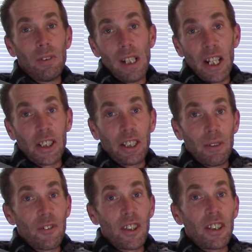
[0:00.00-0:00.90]
Actually,
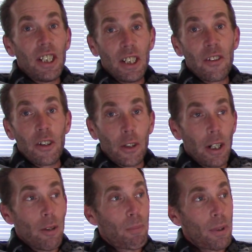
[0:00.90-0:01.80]
it was at the end of the
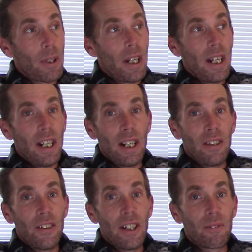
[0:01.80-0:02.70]
trip,
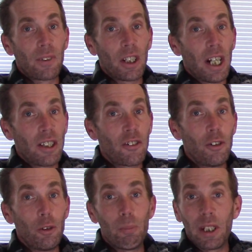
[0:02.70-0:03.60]
and they forgot
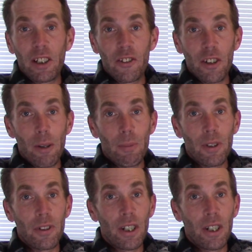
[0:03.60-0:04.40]
to pick us up,